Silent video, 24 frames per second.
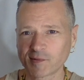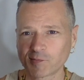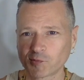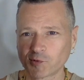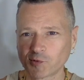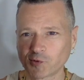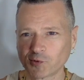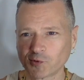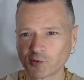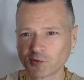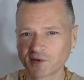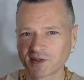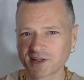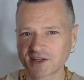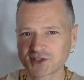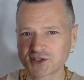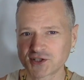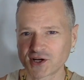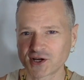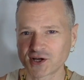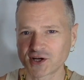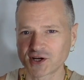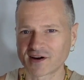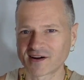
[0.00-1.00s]
pool
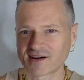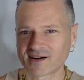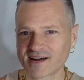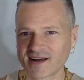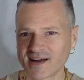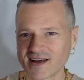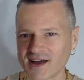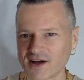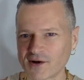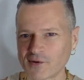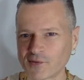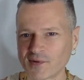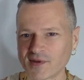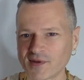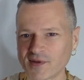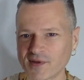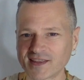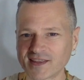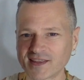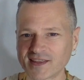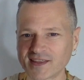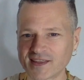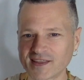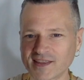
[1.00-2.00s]
this year with
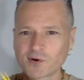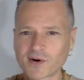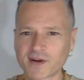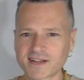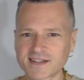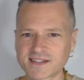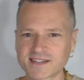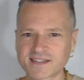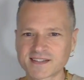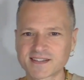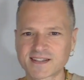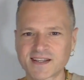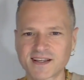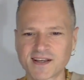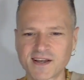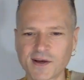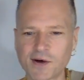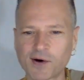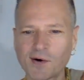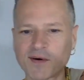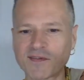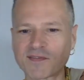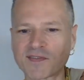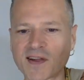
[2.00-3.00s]
these toys.
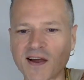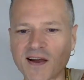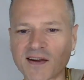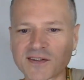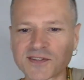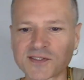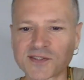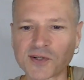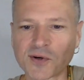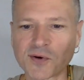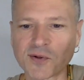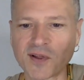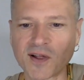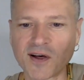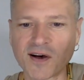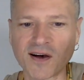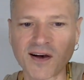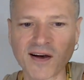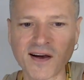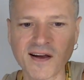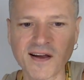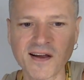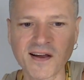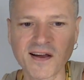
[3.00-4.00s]
I've talked so
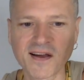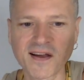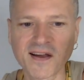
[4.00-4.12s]
long.